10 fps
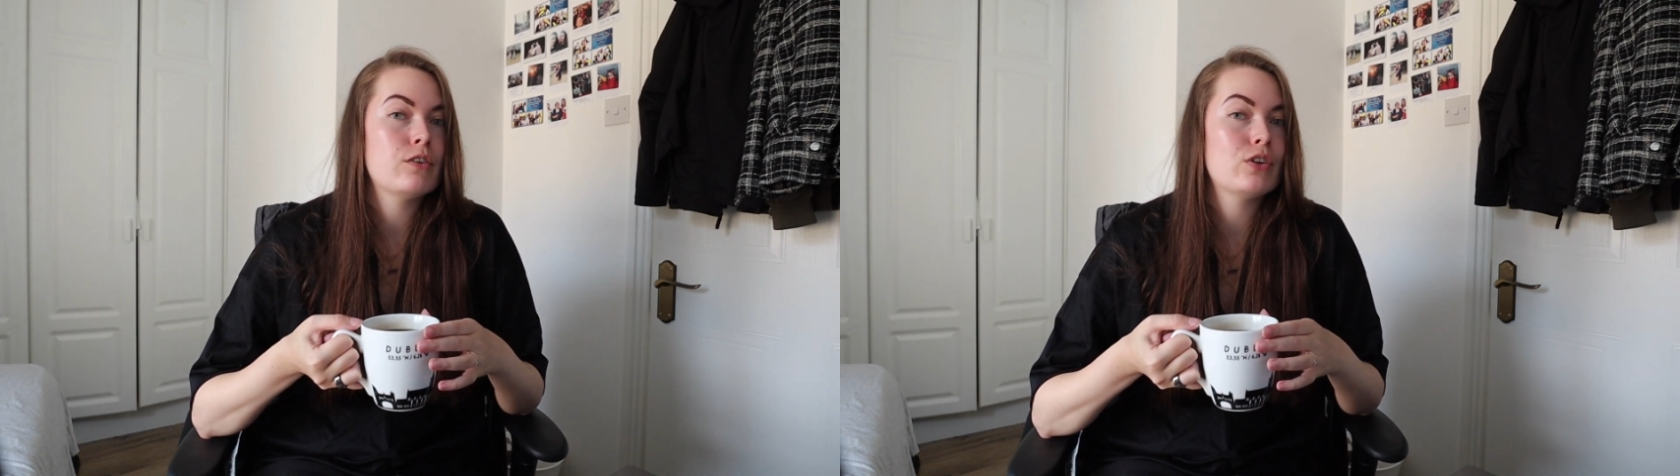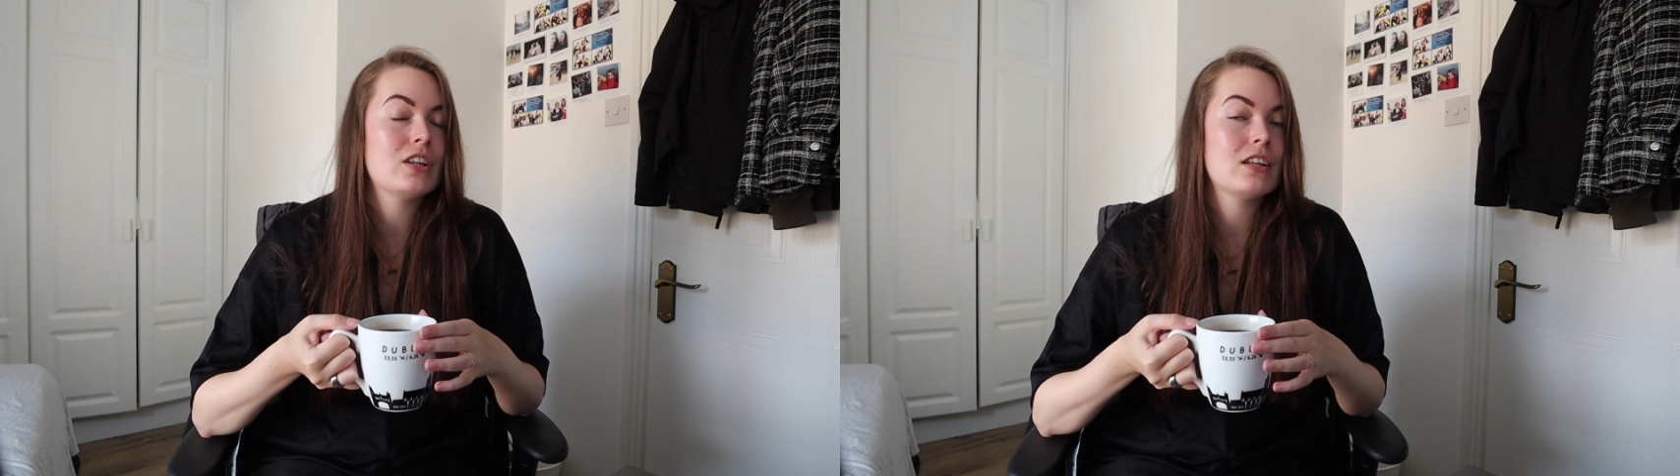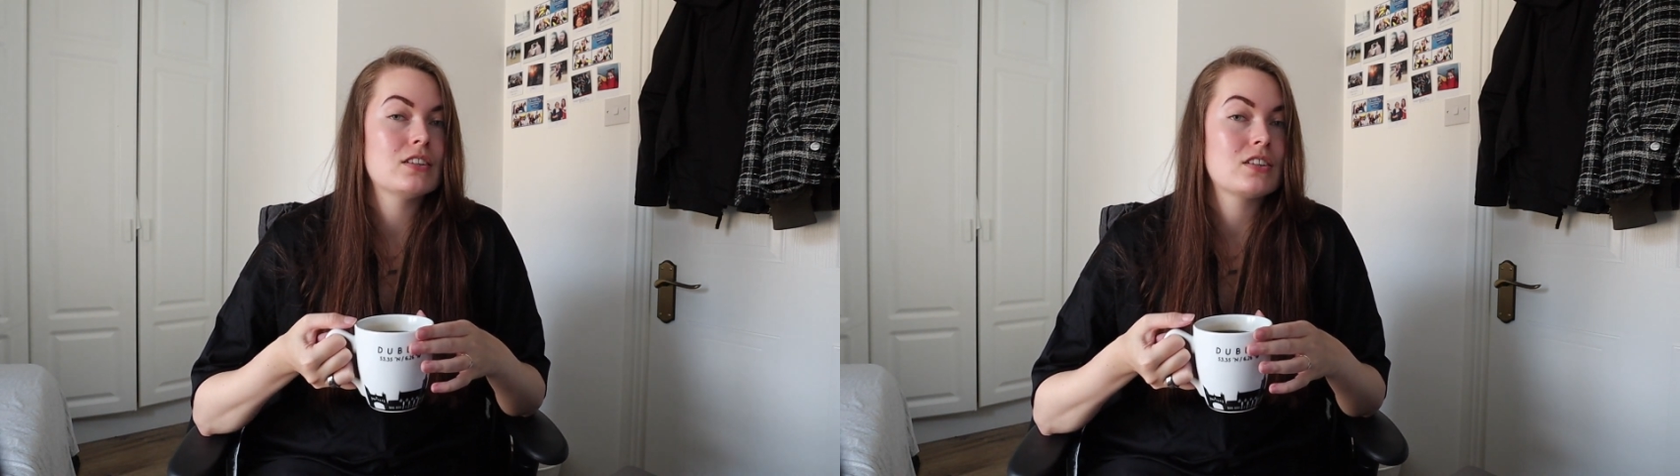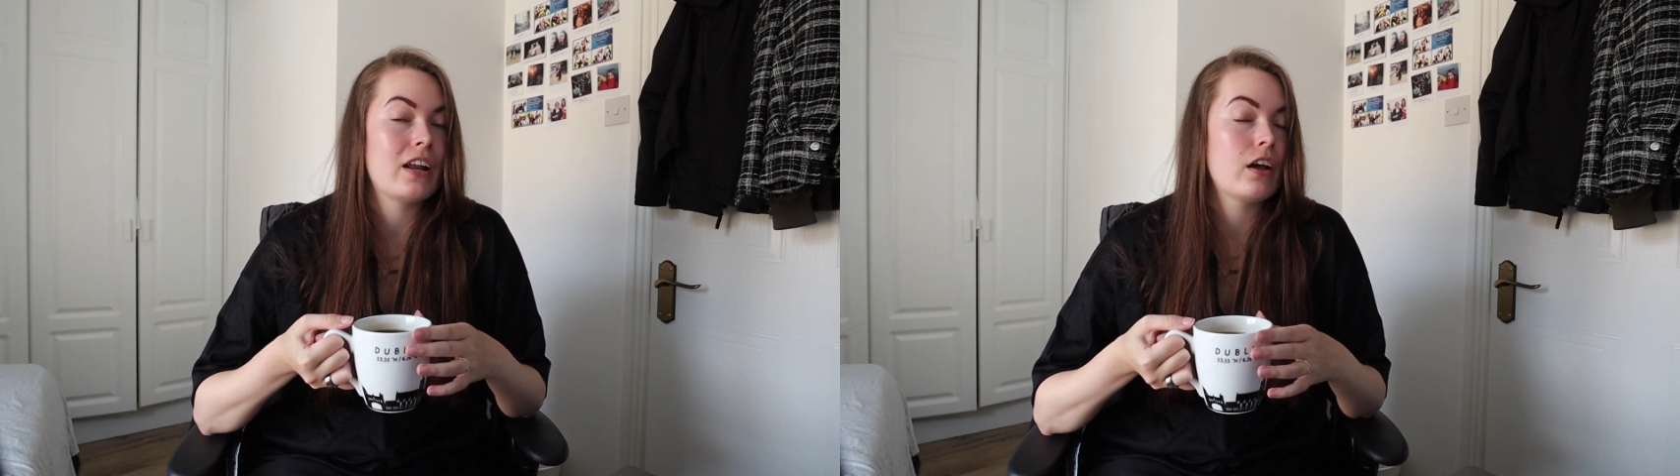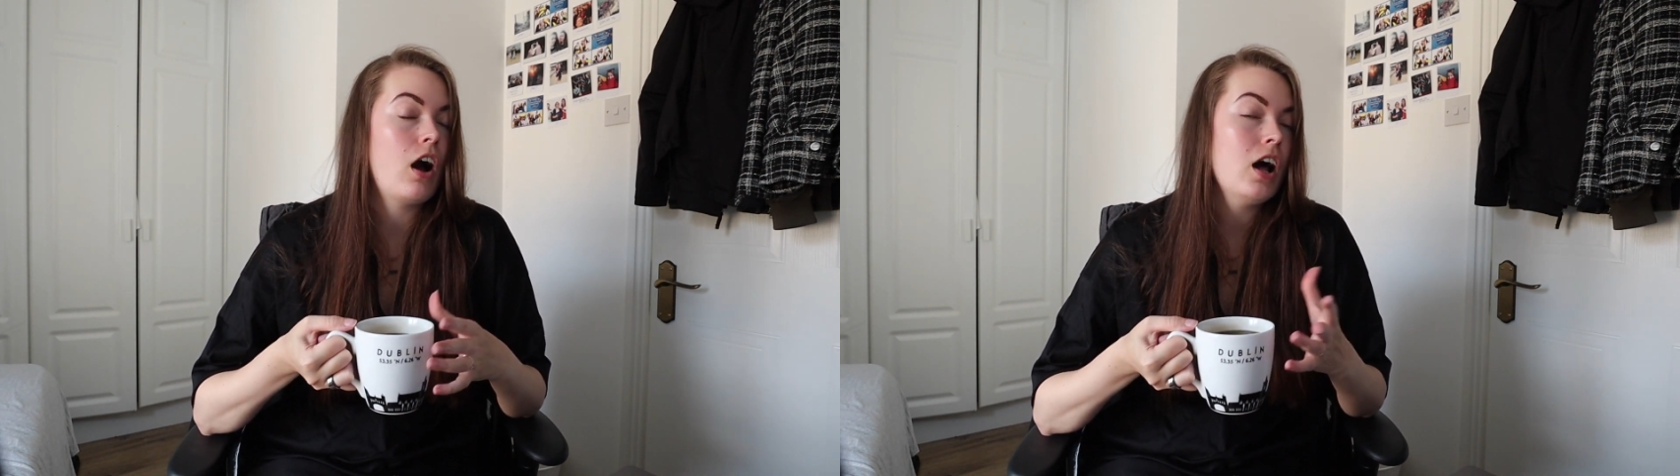if you think this
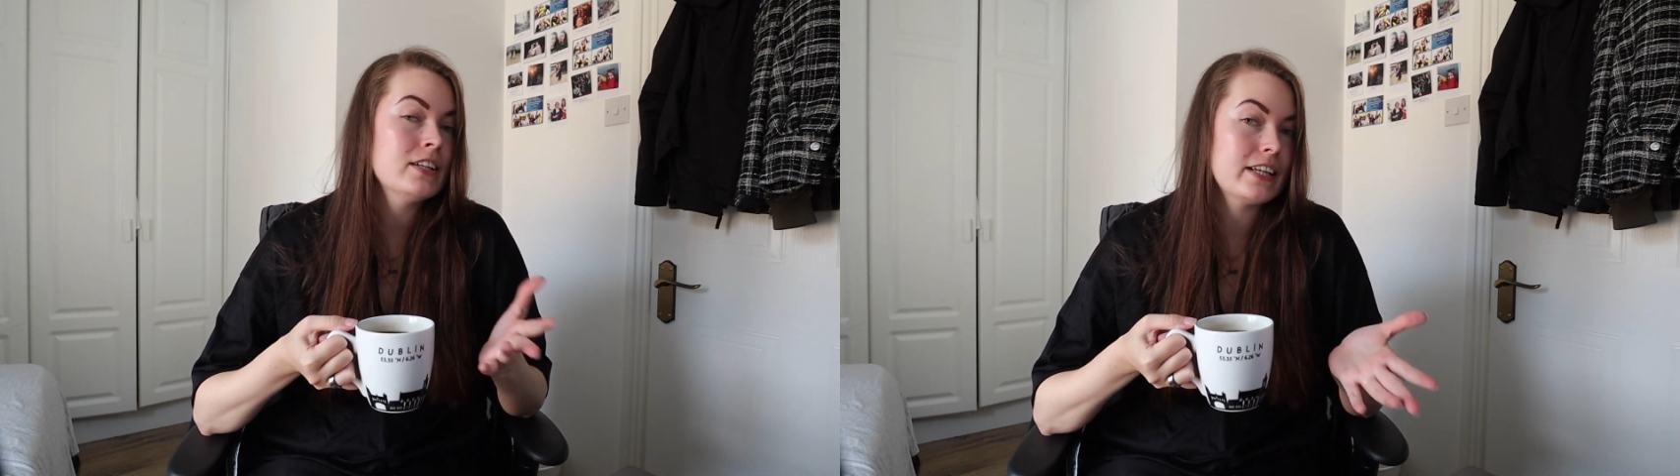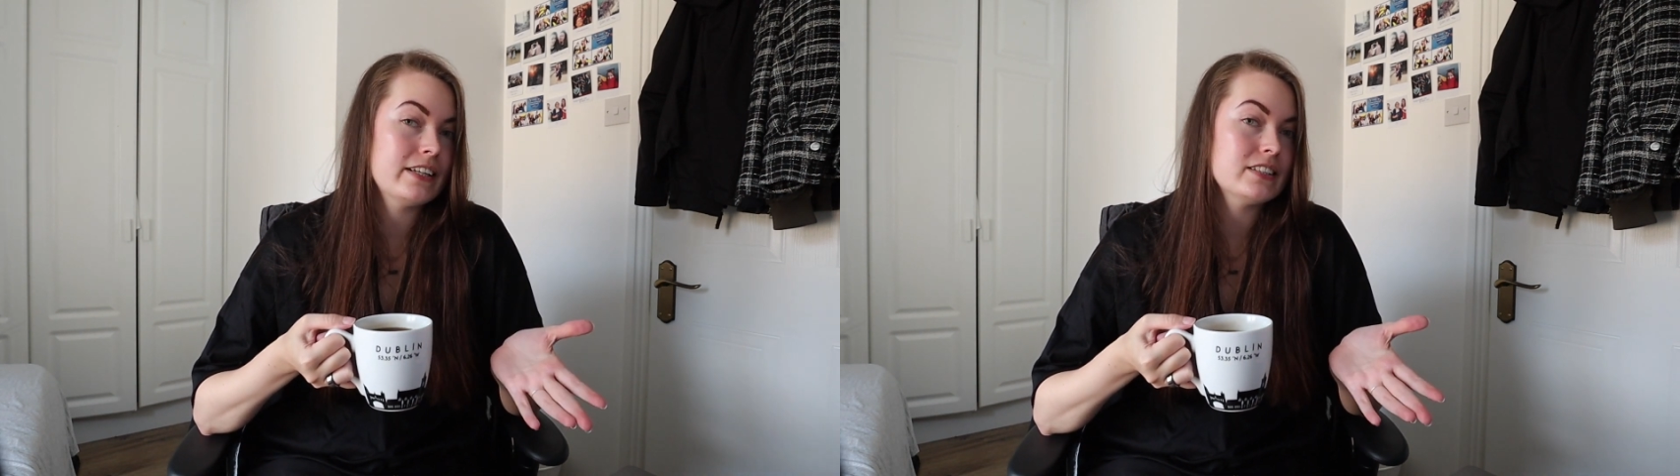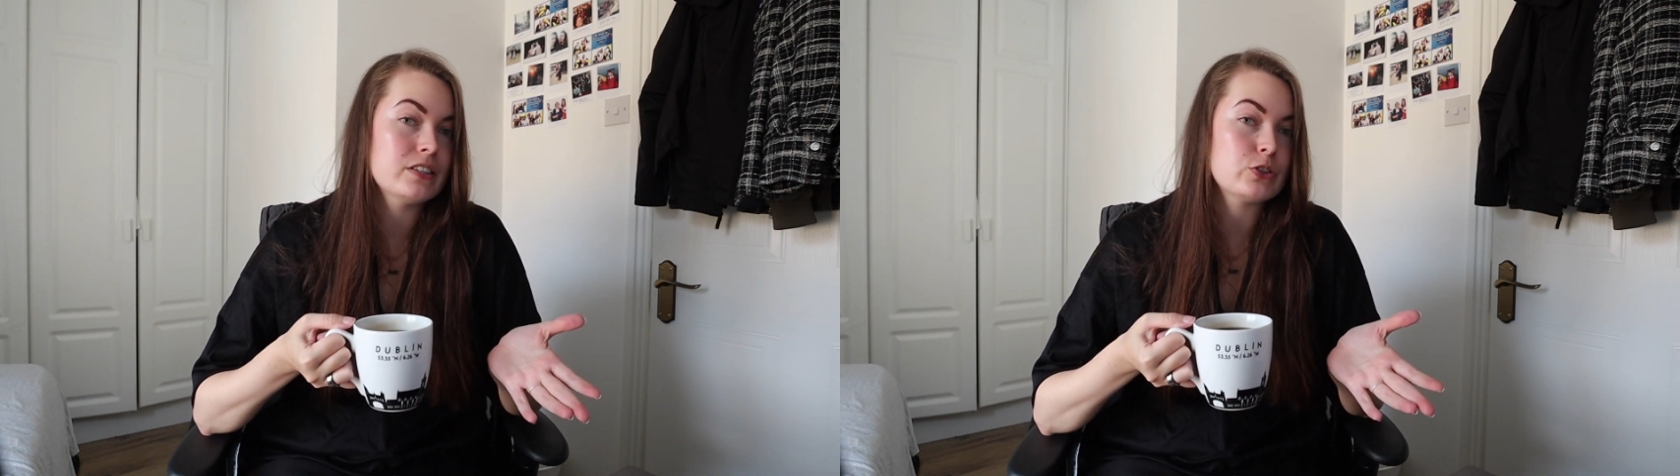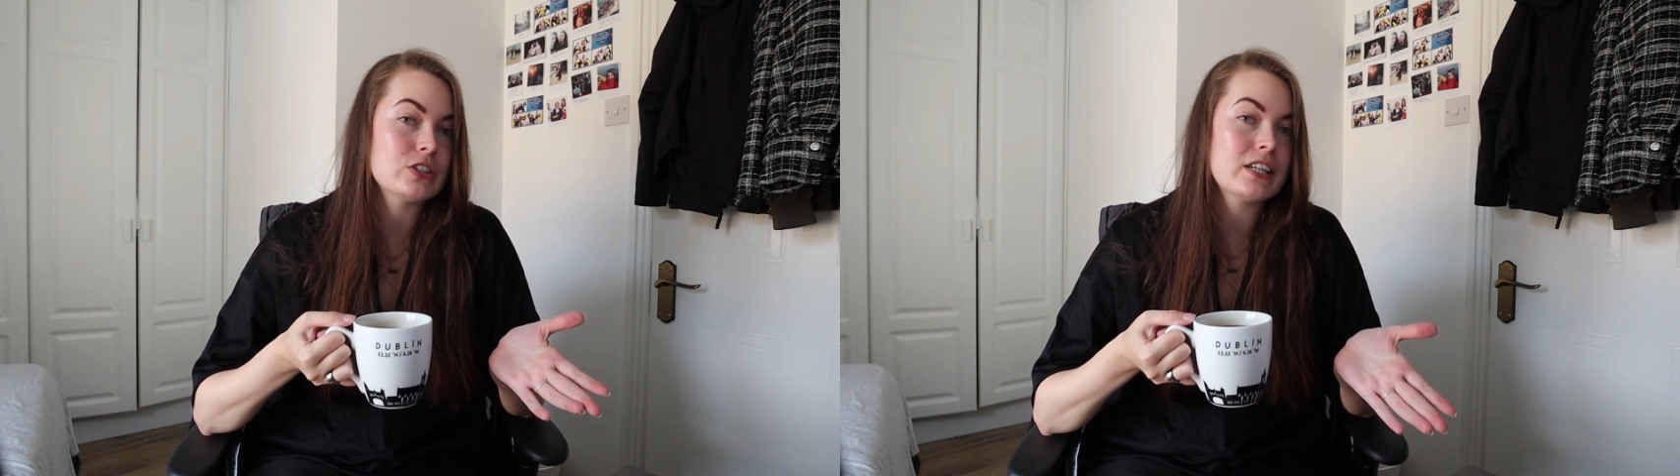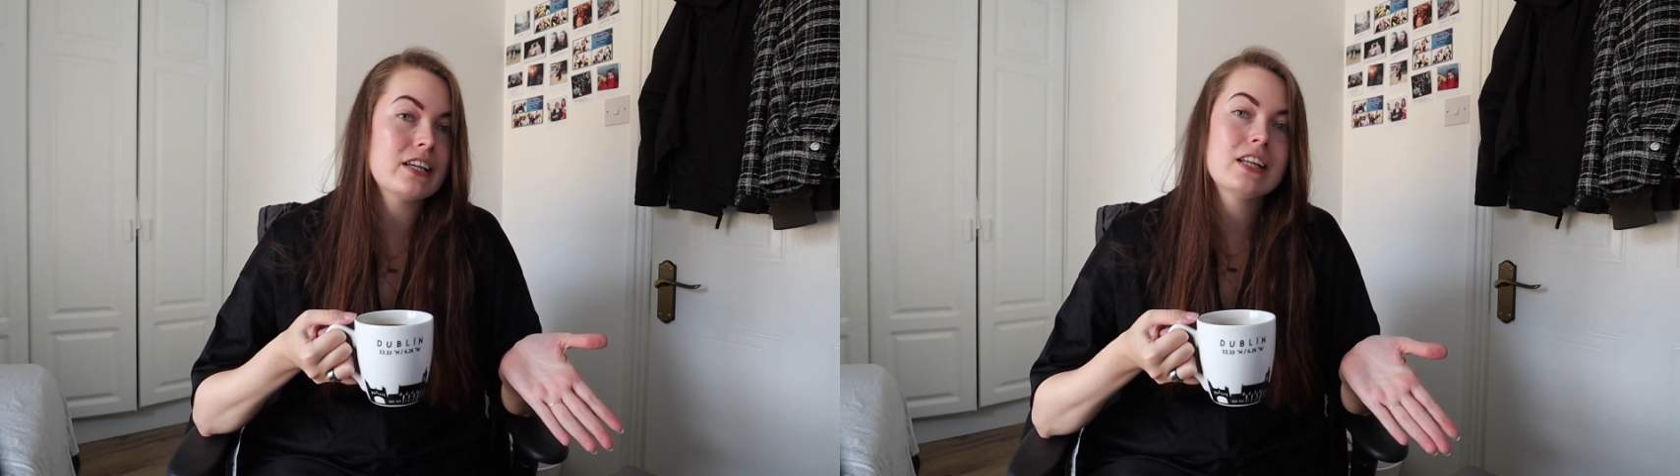kind of content is interesting,